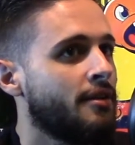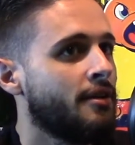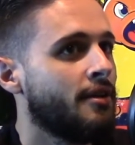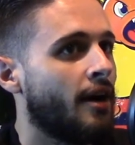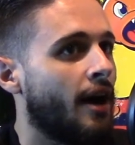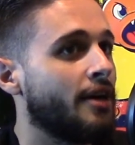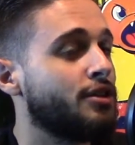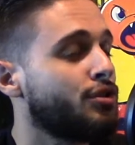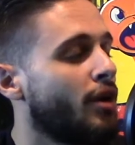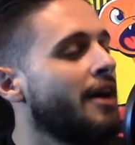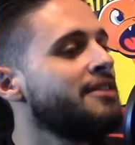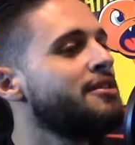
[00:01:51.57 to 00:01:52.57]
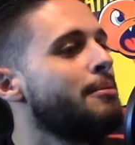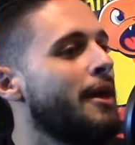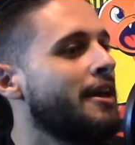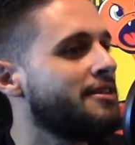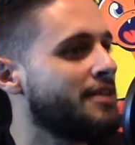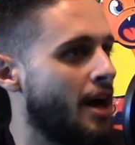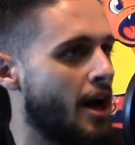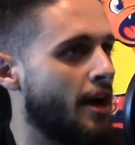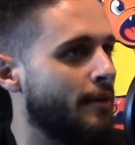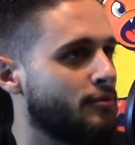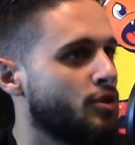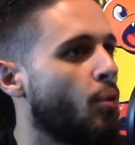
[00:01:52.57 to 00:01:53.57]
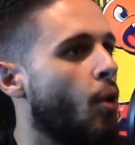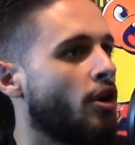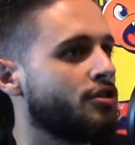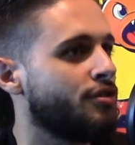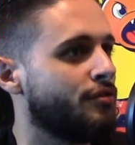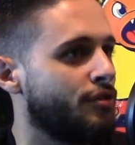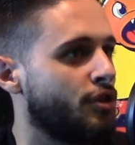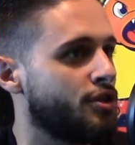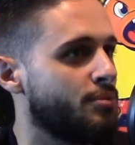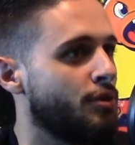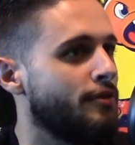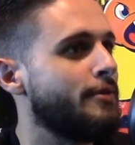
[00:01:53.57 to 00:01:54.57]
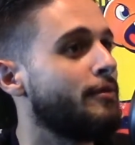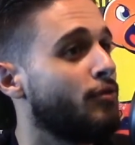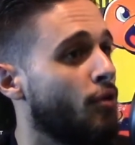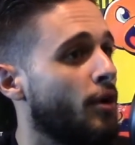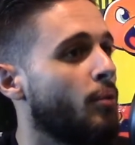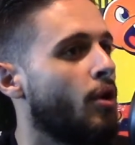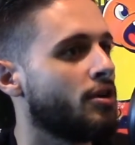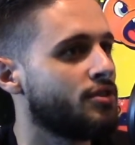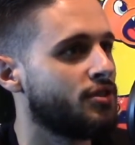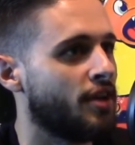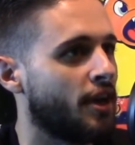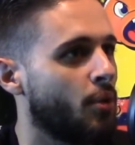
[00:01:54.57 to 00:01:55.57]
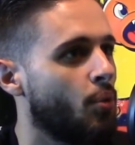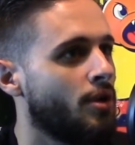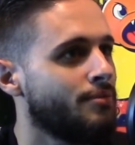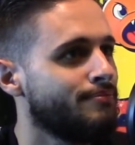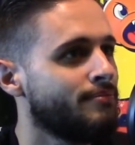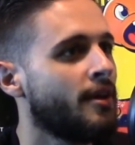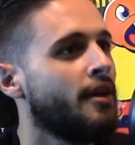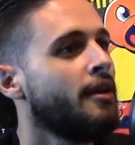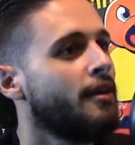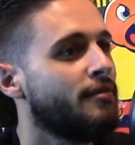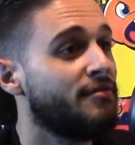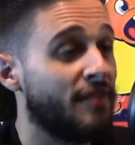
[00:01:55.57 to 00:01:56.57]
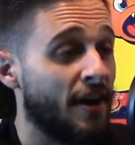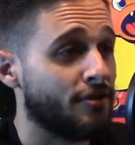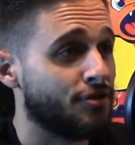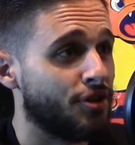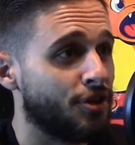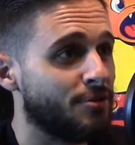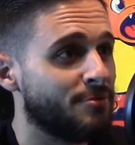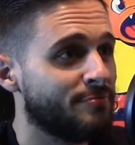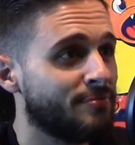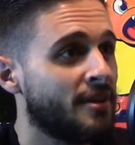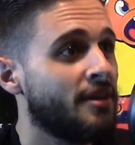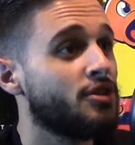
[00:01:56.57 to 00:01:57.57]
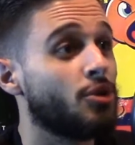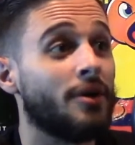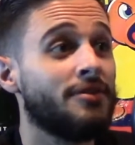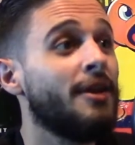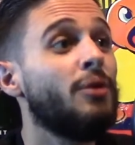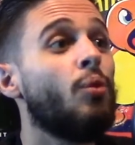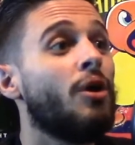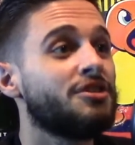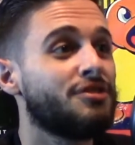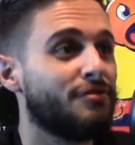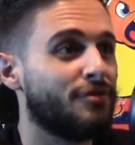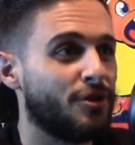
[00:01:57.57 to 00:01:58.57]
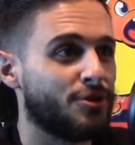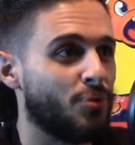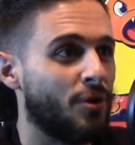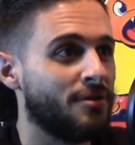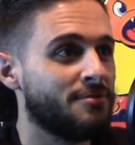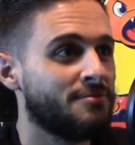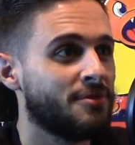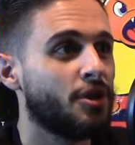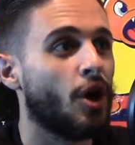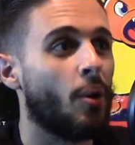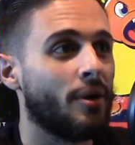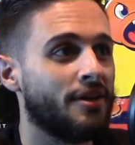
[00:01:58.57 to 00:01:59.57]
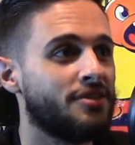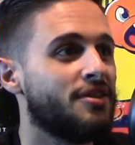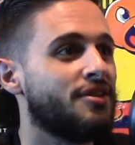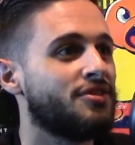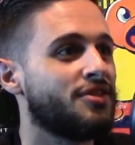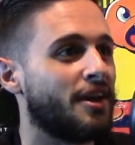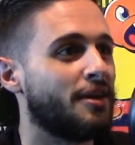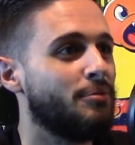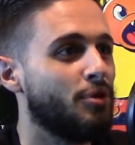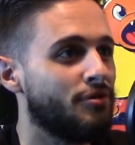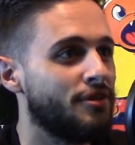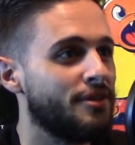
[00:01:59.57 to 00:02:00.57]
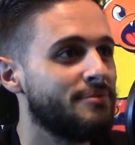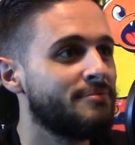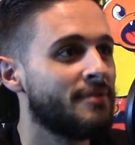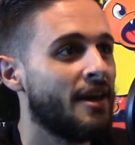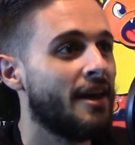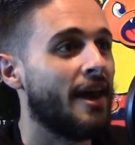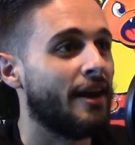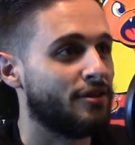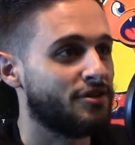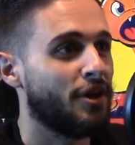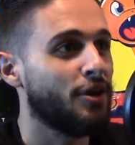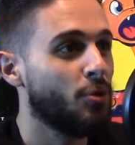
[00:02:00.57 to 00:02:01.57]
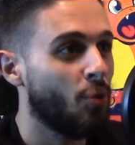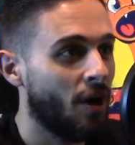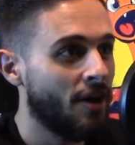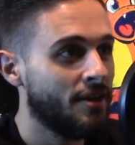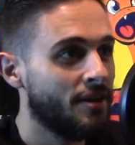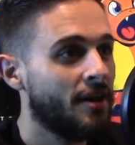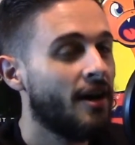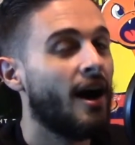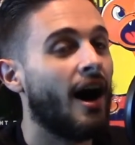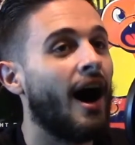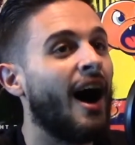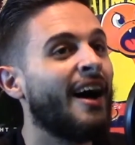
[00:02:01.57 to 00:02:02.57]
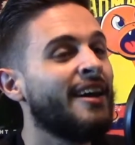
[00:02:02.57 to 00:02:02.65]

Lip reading: to make time to watch the first movie before I watched the second one. Failed to. So I didn't watch the first one going into the second movie. And I'll tell you what, I